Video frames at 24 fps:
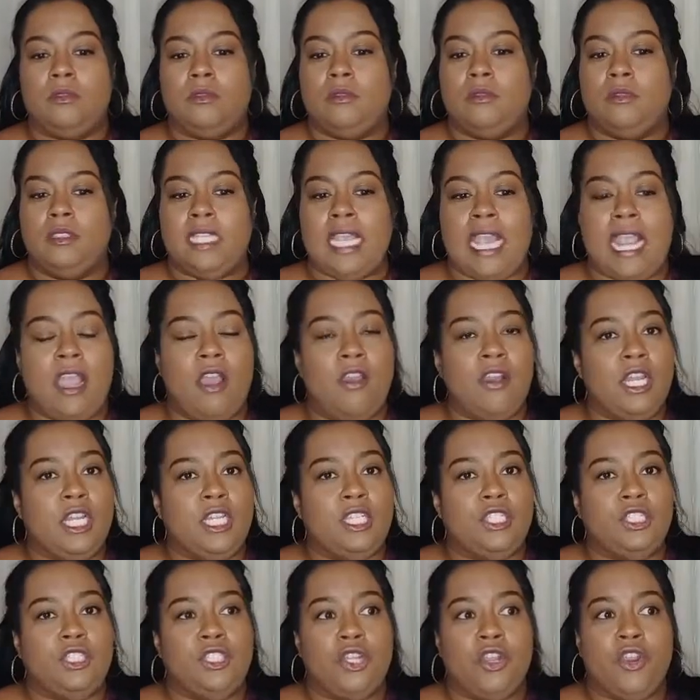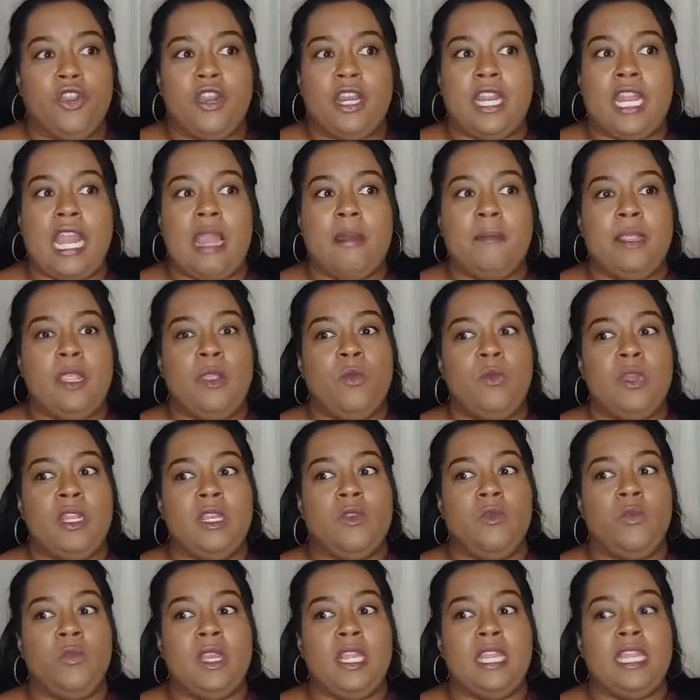down and dirty. I mean,
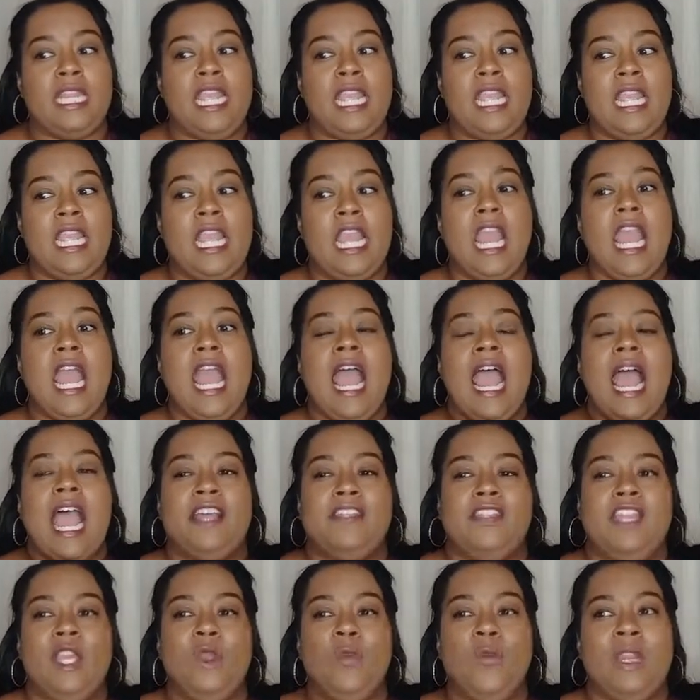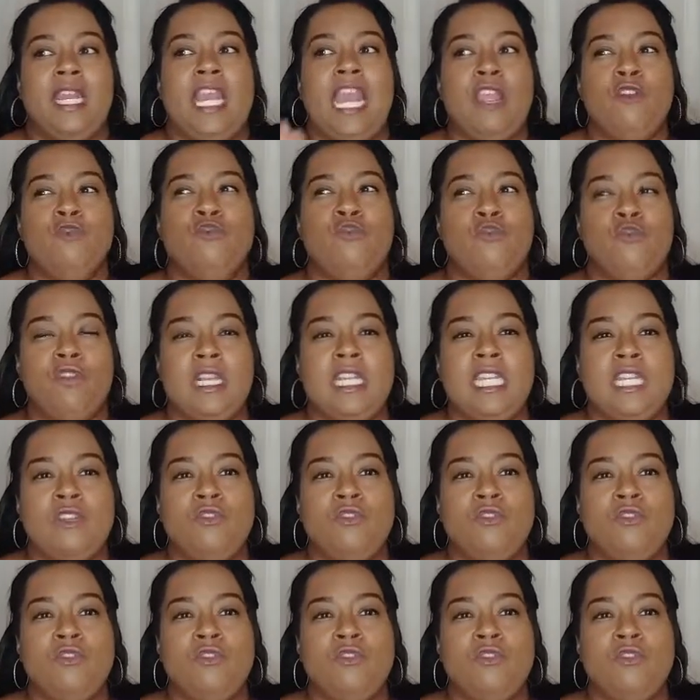when they, I think when they really